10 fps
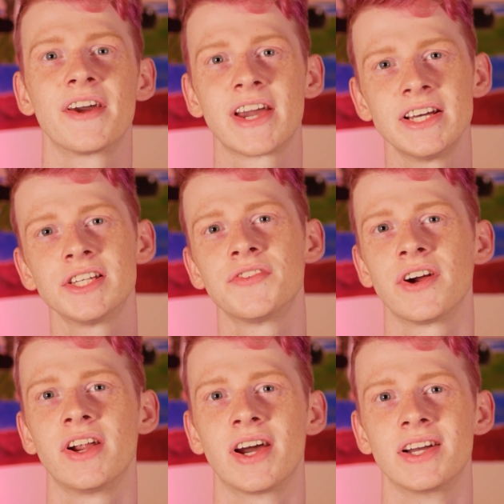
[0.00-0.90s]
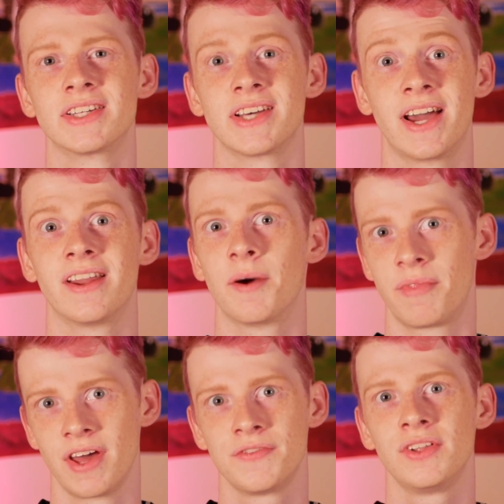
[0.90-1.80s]
The case is very nice, and I'm
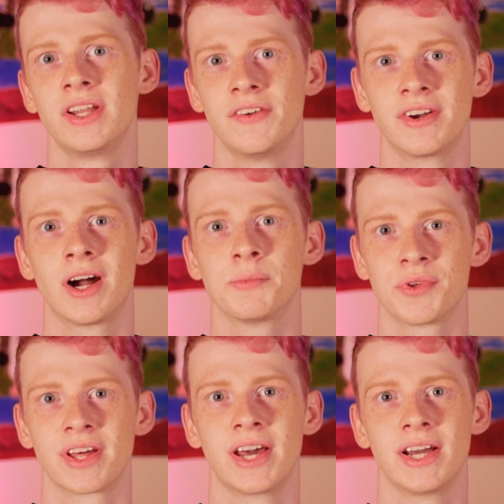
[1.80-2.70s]
thankful it even comes with a